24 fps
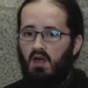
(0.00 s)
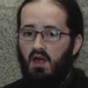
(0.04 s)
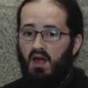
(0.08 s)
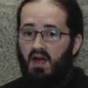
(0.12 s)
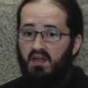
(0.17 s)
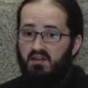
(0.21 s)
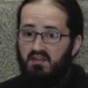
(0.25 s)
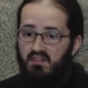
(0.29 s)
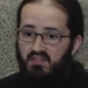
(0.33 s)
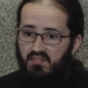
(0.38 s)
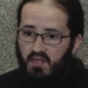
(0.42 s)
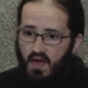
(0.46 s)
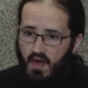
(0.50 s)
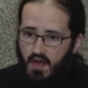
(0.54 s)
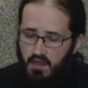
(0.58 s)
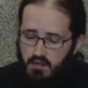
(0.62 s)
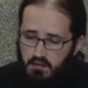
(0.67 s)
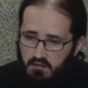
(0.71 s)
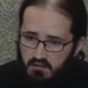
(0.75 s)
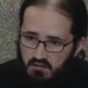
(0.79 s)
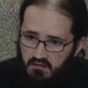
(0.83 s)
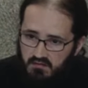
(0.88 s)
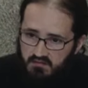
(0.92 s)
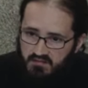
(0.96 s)
And
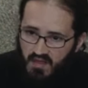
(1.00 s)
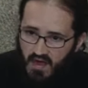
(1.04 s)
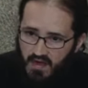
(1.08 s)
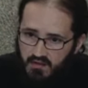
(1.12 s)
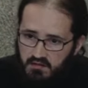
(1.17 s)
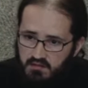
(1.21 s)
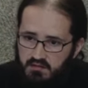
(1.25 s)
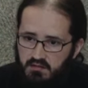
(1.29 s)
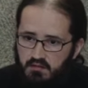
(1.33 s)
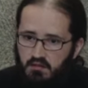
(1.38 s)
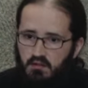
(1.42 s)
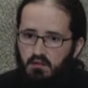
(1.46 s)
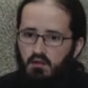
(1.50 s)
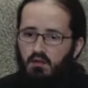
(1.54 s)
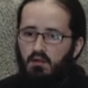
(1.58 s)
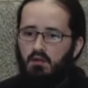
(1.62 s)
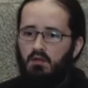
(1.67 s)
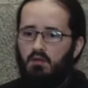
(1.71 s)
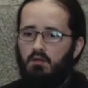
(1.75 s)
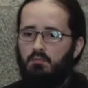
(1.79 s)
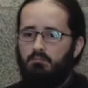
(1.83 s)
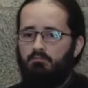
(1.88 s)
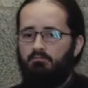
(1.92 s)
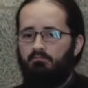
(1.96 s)
then that,
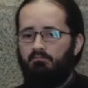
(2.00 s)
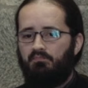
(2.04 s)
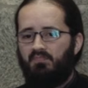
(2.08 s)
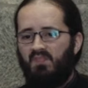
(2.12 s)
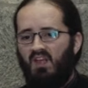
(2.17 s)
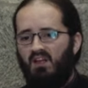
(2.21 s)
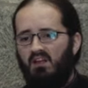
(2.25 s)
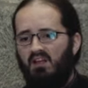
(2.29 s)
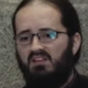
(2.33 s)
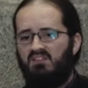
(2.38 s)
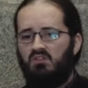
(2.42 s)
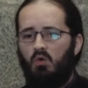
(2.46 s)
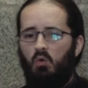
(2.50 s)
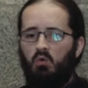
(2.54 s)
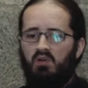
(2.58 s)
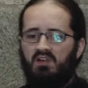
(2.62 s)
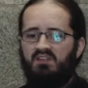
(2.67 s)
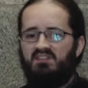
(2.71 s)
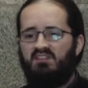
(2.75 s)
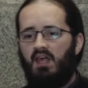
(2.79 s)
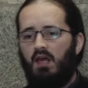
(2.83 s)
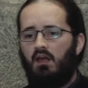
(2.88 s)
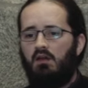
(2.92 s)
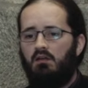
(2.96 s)
let's call
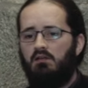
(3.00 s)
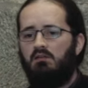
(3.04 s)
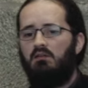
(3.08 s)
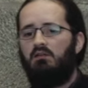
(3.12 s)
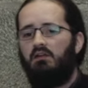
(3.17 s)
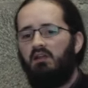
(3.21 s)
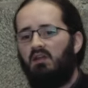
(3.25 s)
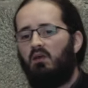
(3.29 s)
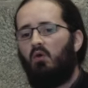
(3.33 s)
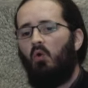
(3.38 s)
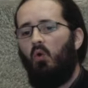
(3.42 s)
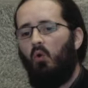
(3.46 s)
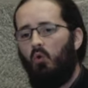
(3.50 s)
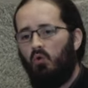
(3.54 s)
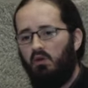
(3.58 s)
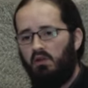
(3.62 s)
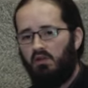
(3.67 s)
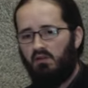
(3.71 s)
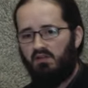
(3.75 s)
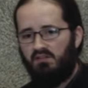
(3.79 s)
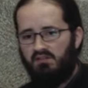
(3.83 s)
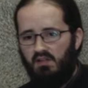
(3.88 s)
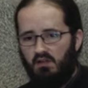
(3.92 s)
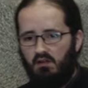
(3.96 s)
it secondary
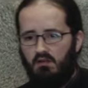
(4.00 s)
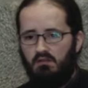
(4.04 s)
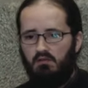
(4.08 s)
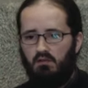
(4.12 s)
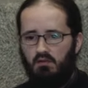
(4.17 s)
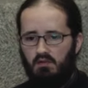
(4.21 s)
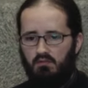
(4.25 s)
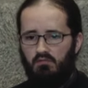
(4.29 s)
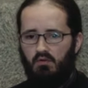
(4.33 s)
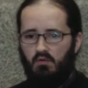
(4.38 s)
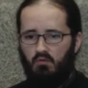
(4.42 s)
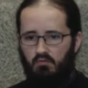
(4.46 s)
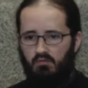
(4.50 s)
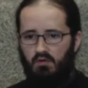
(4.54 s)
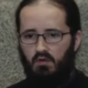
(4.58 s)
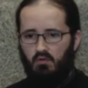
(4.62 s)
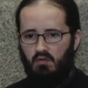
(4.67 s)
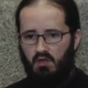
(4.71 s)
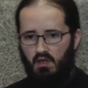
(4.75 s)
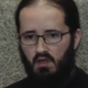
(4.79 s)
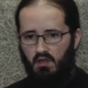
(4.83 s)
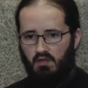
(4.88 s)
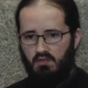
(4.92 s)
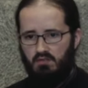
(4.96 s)
calling, secondary
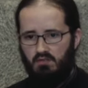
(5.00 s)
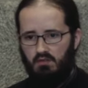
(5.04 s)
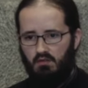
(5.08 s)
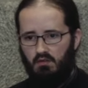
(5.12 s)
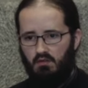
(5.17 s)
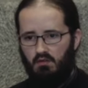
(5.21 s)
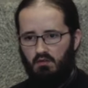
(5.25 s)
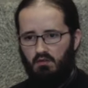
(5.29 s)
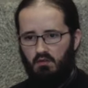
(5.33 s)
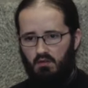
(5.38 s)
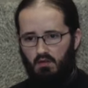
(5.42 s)
vocation,